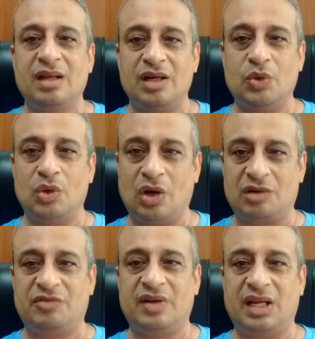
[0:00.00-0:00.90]
do
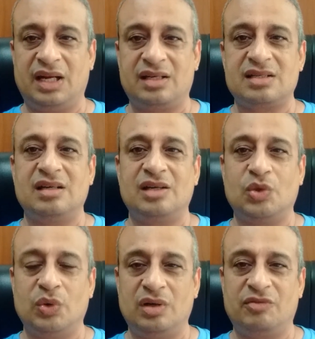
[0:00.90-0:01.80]
not forget
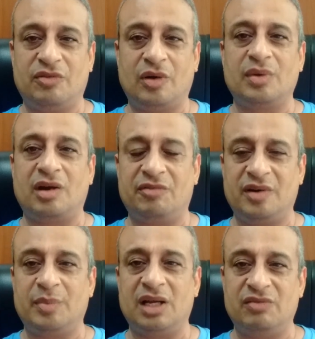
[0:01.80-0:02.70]
to
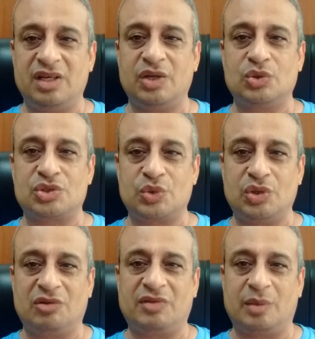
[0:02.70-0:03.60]
refer my videos to
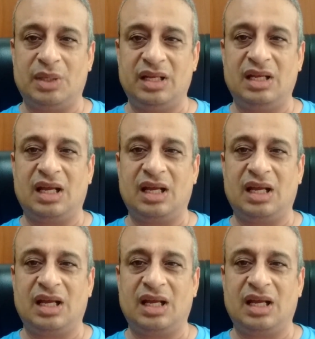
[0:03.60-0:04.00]
your family